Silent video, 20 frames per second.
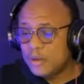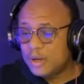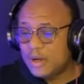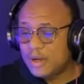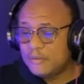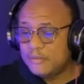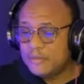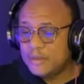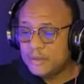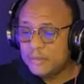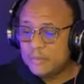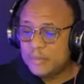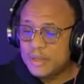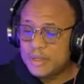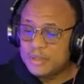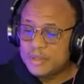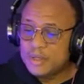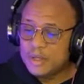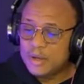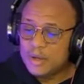to have the
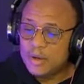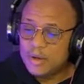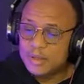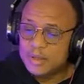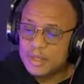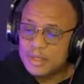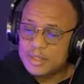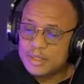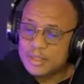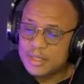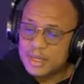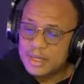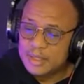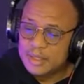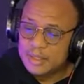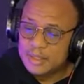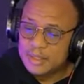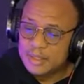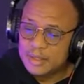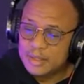basic
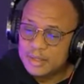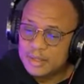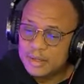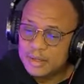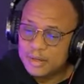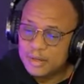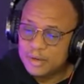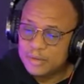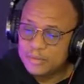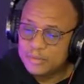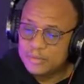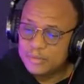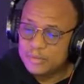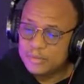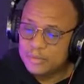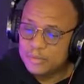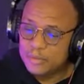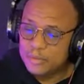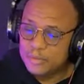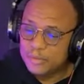understanding of
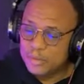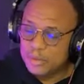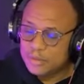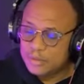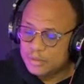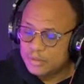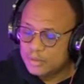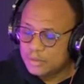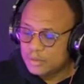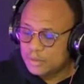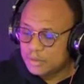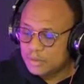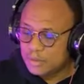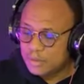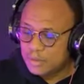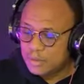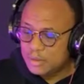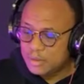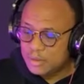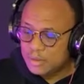what
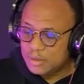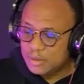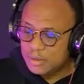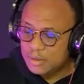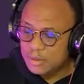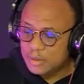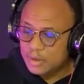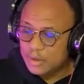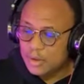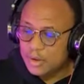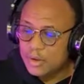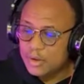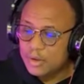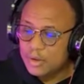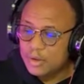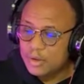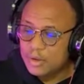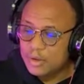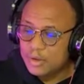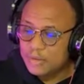the
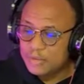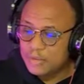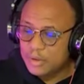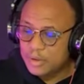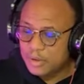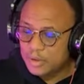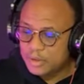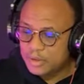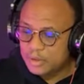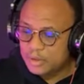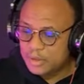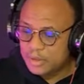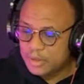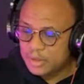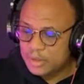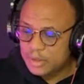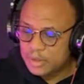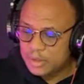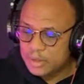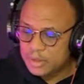call of God
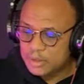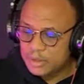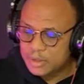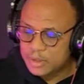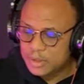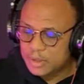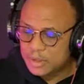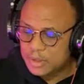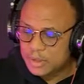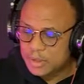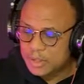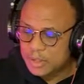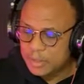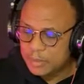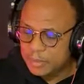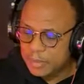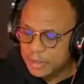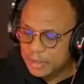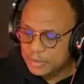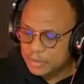is all
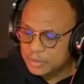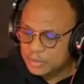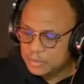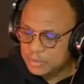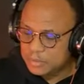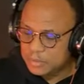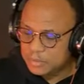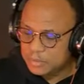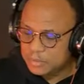about.